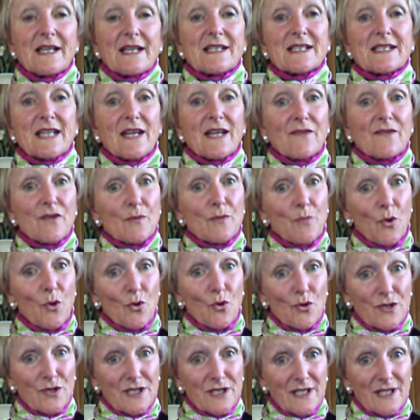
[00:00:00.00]
David
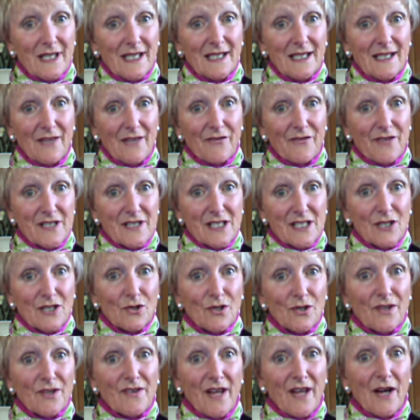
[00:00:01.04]
Balsley, a
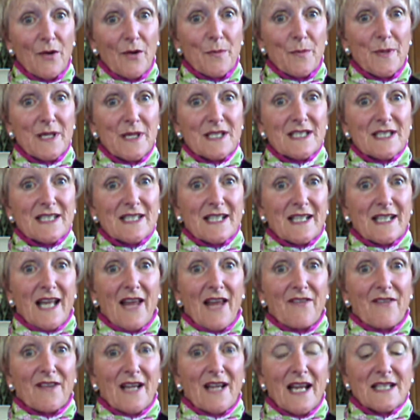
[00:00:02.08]
physical therapist and
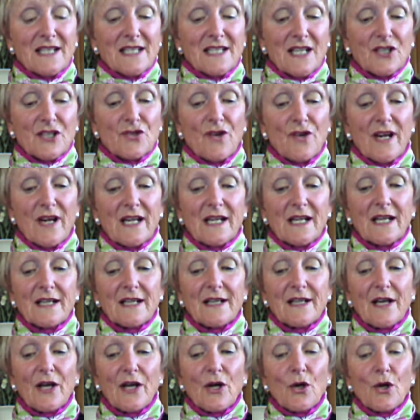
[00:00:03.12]
athletic trainer,
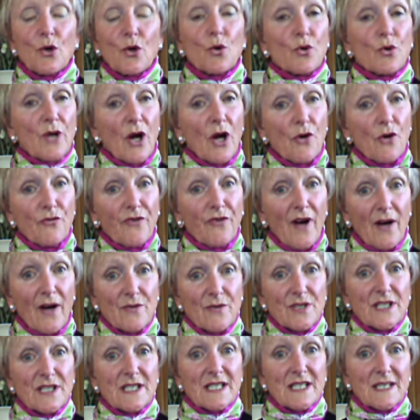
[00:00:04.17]
who
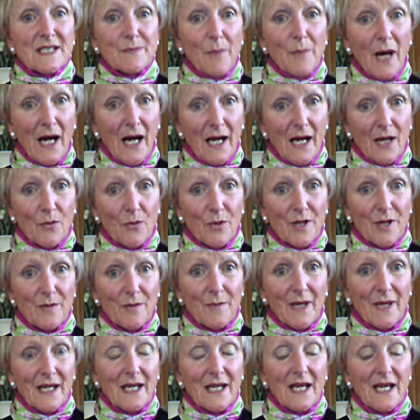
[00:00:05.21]
co-founded Aspire with
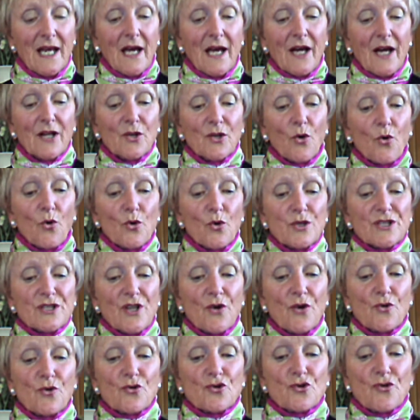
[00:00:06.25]
me and
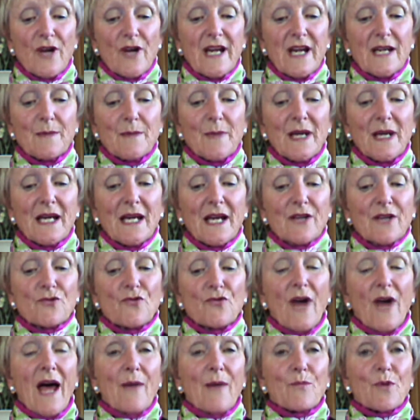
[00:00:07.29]
also trained me and
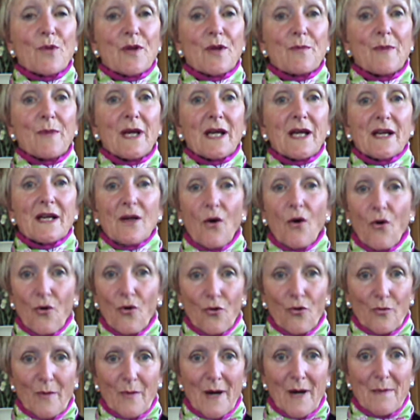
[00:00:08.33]
ran with me in
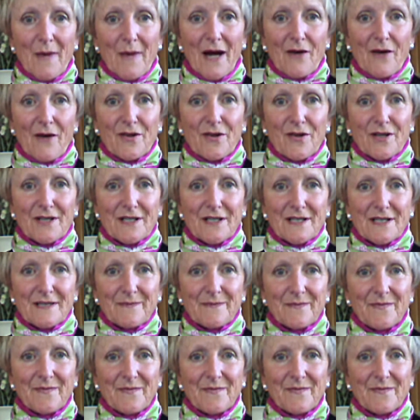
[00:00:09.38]
all my marathons.